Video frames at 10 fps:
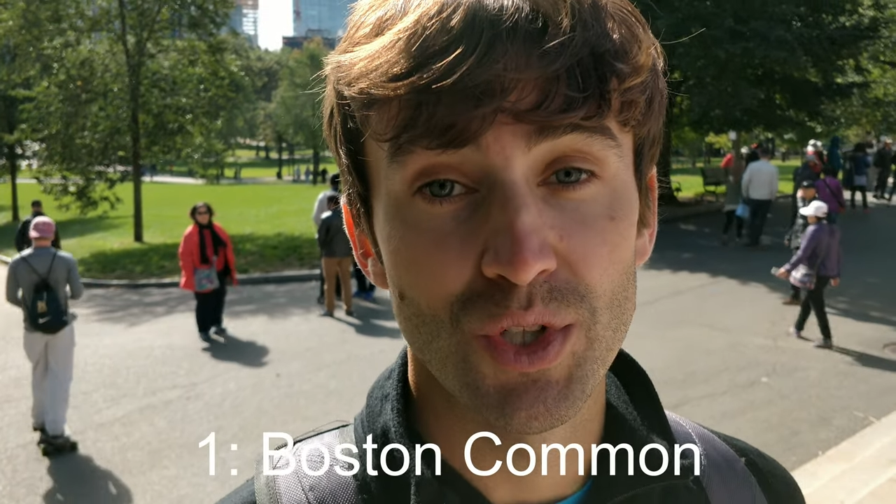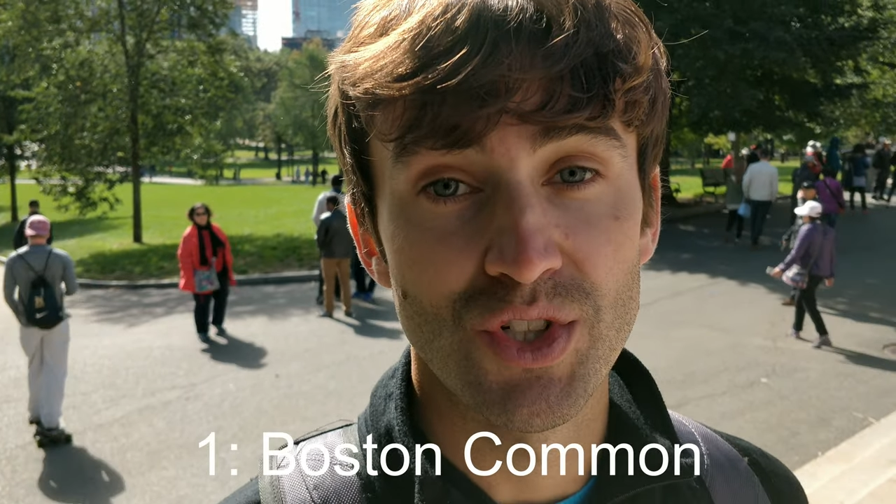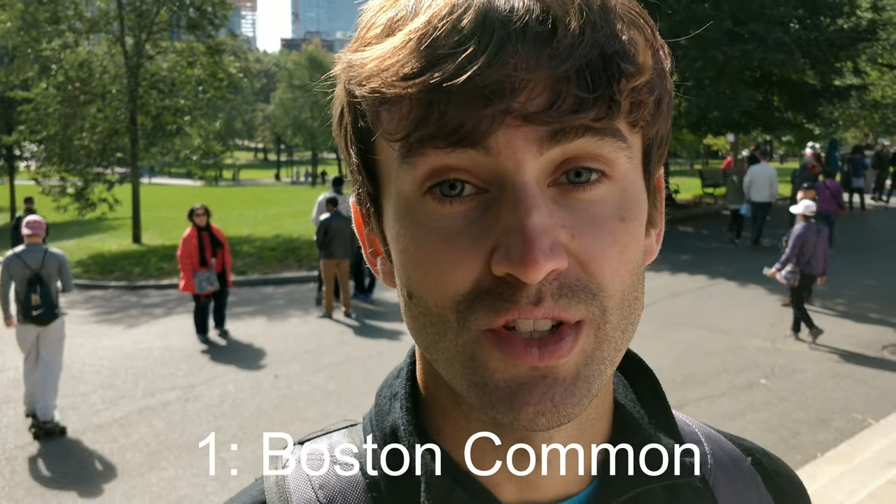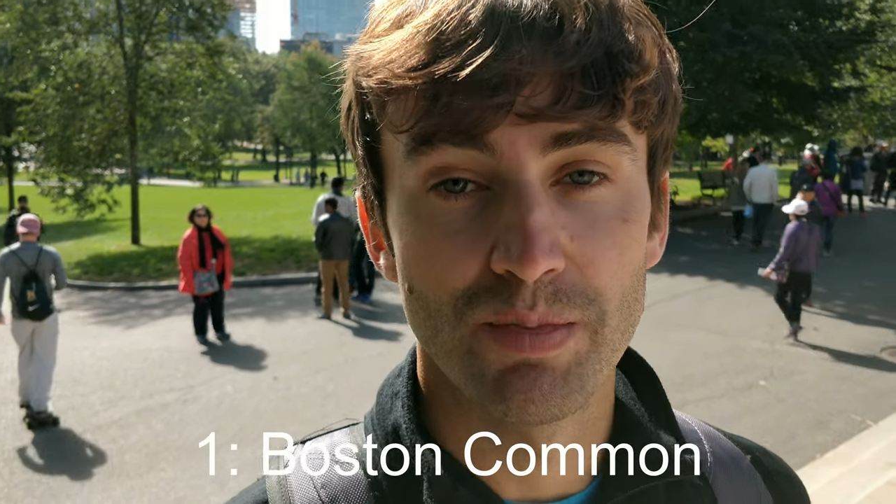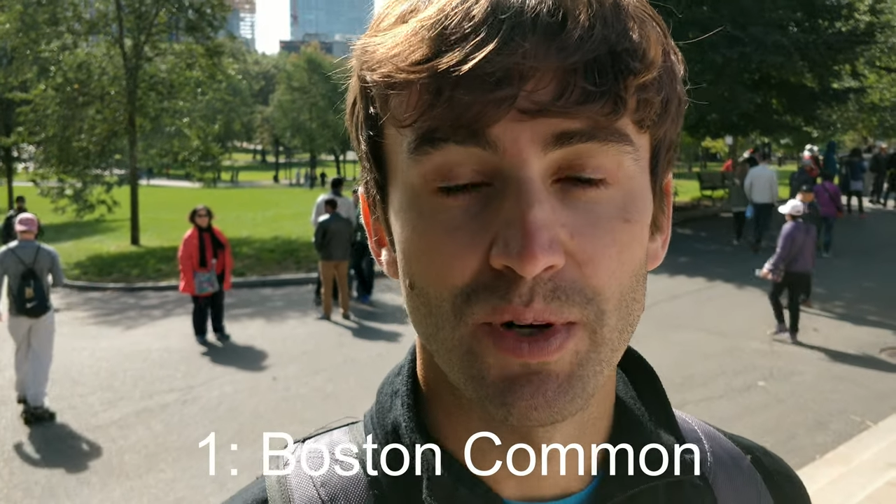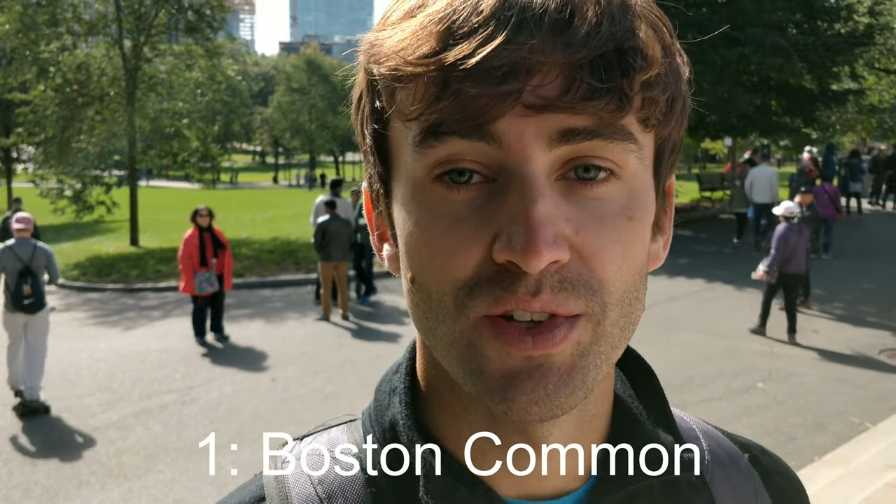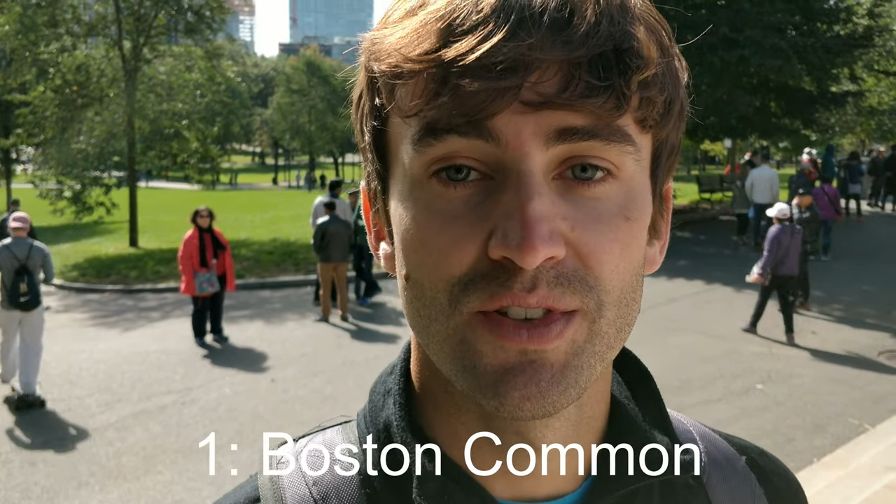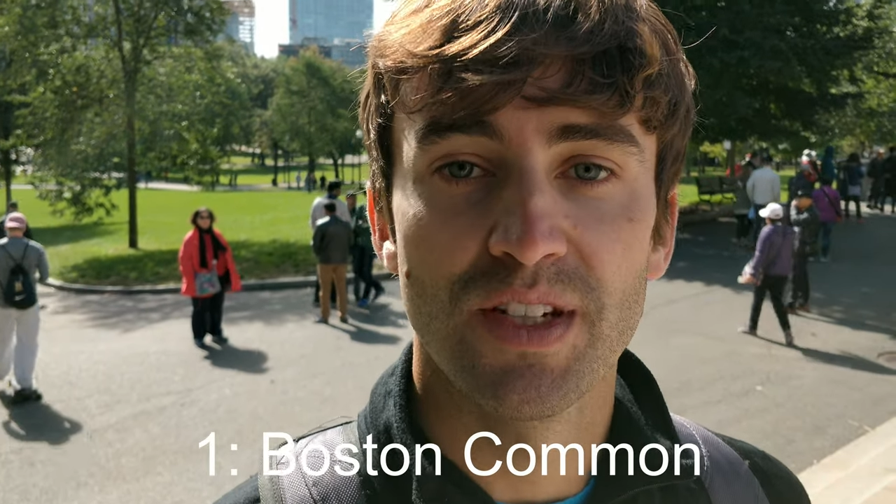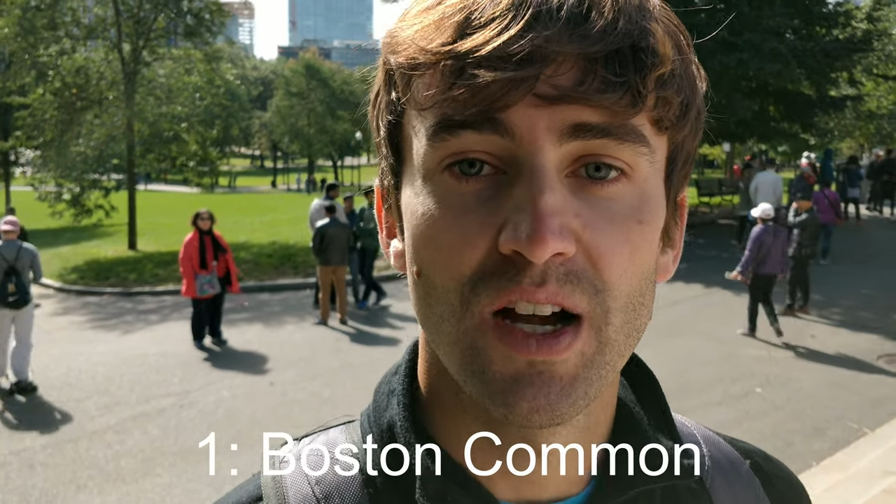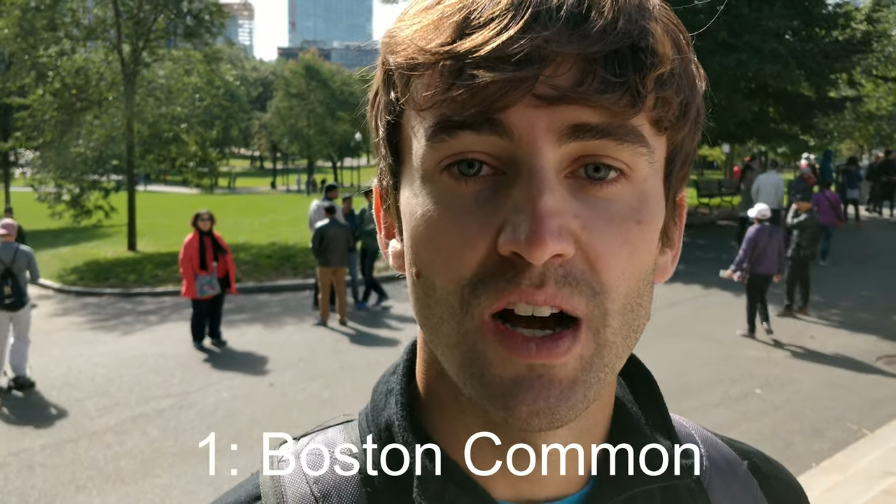which is
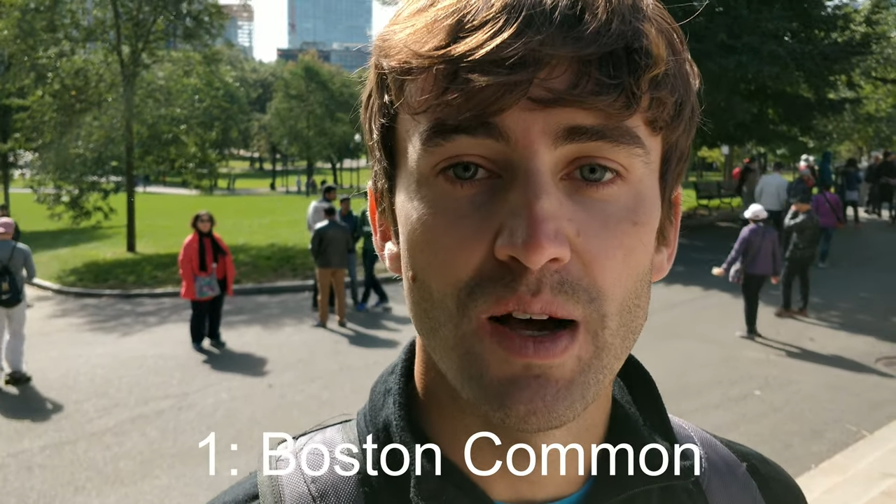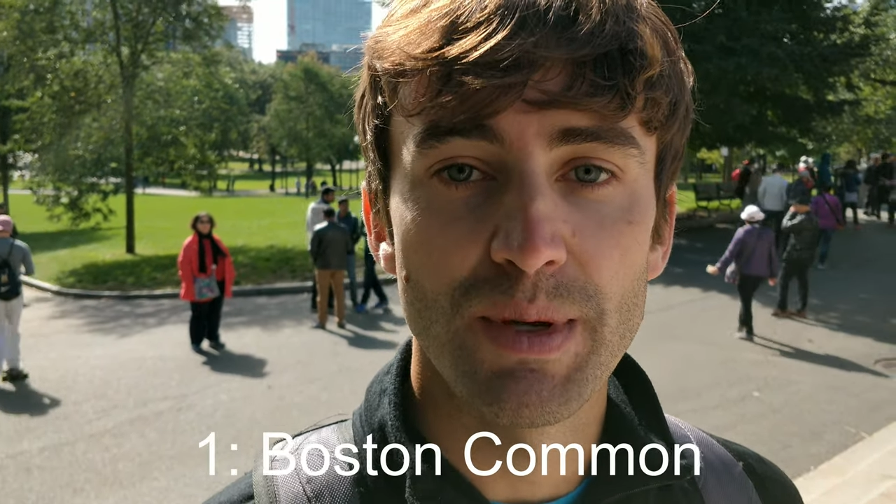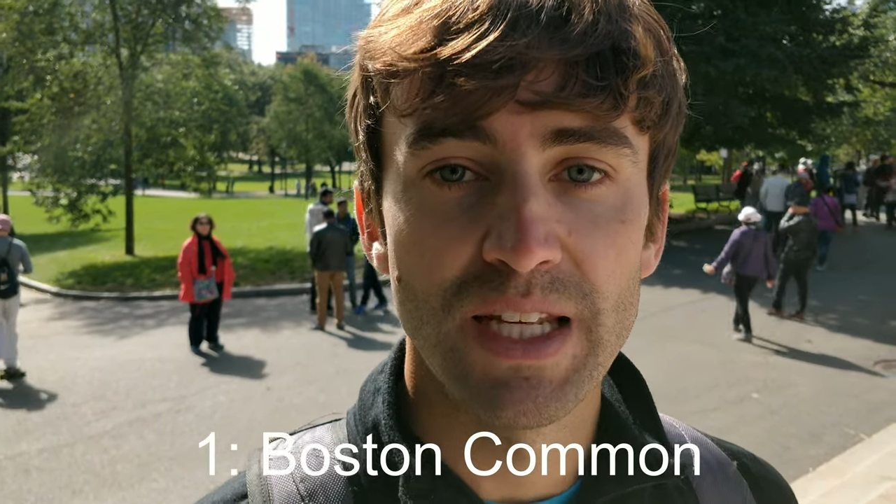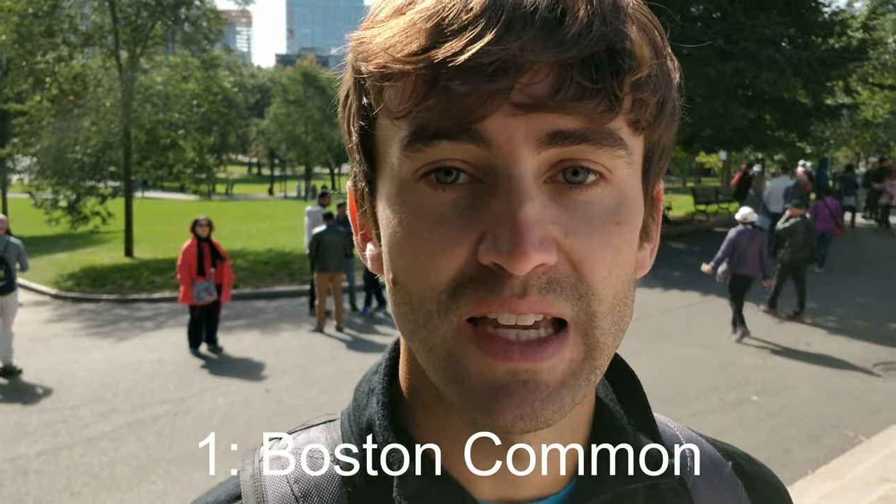Boston Common,